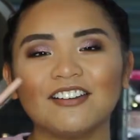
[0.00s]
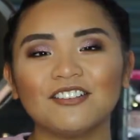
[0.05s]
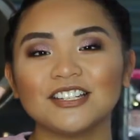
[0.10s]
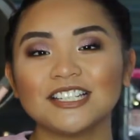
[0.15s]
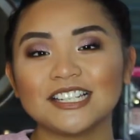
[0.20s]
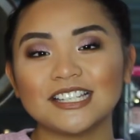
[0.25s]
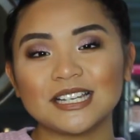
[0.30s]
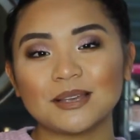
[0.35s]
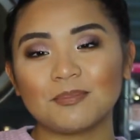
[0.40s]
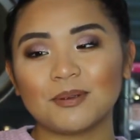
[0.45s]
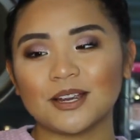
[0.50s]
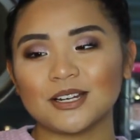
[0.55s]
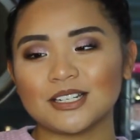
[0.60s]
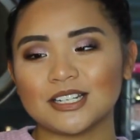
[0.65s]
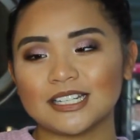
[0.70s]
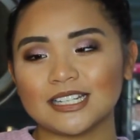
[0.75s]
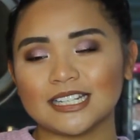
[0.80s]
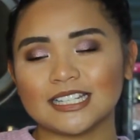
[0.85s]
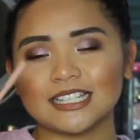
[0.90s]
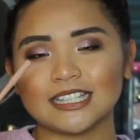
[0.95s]
Ever since I
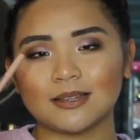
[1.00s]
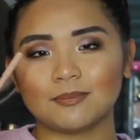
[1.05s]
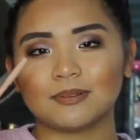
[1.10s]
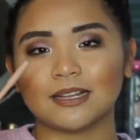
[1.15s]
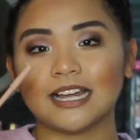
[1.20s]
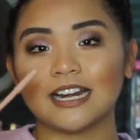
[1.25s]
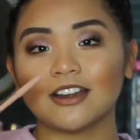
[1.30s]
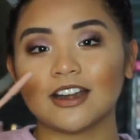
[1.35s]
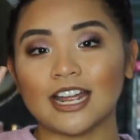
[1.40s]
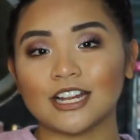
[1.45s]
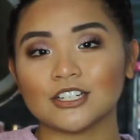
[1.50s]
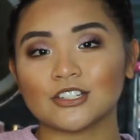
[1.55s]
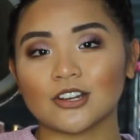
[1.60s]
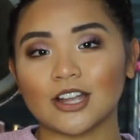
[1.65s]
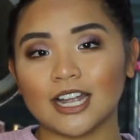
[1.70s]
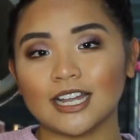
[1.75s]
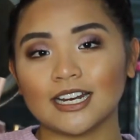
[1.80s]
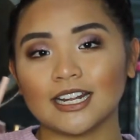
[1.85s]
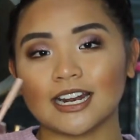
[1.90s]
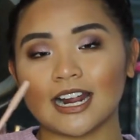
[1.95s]
purchased this lip liner and
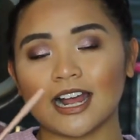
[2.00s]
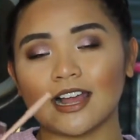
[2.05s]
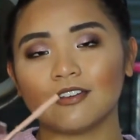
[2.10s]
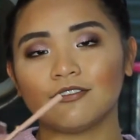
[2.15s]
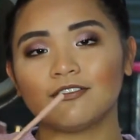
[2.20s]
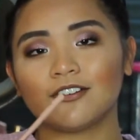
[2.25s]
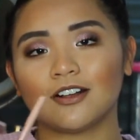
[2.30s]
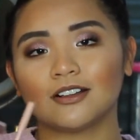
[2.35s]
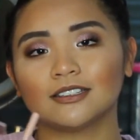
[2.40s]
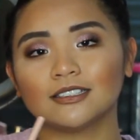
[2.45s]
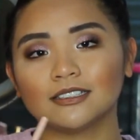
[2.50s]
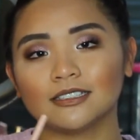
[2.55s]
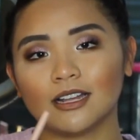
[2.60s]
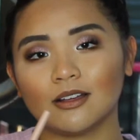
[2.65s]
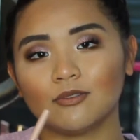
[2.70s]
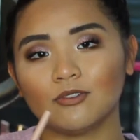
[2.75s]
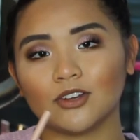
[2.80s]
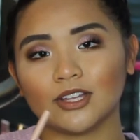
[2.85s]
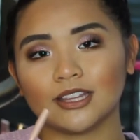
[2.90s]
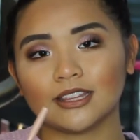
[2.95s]
tried it, I have fallen in
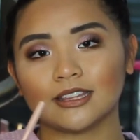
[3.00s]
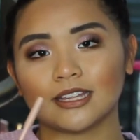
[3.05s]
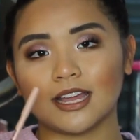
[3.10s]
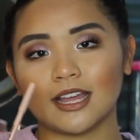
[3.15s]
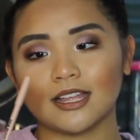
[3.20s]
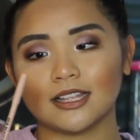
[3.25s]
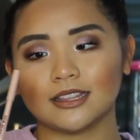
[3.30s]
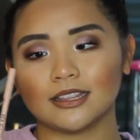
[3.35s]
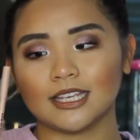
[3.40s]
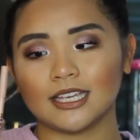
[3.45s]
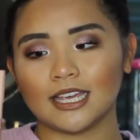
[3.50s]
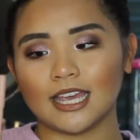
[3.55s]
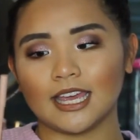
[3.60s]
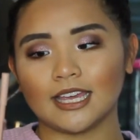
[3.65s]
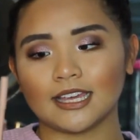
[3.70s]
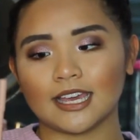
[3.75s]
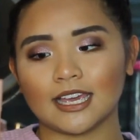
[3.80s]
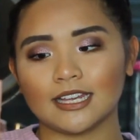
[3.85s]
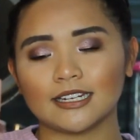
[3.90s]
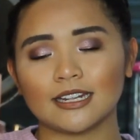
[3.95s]
love with the
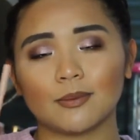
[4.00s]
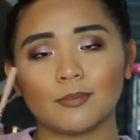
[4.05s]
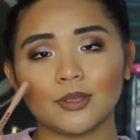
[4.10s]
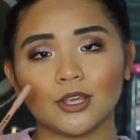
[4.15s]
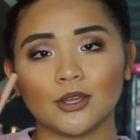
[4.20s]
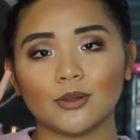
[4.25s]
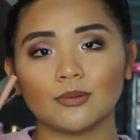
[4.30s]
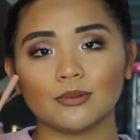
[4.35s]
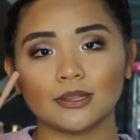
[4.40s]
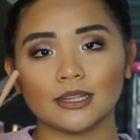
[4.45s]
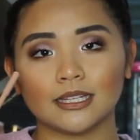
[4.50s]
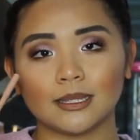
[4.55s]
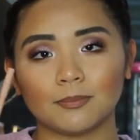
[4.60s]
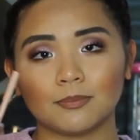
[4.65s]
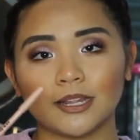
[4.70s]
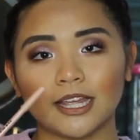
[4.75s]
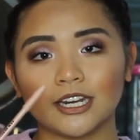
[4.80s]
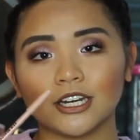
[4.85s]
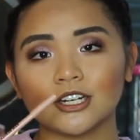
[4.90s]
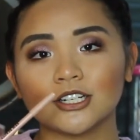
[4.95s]
KKW lip
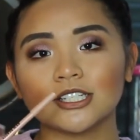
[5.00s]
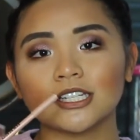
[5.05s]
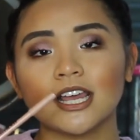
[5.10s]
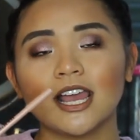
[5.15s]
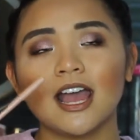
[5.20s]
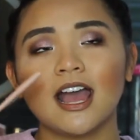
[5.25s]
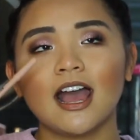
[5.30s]
liners.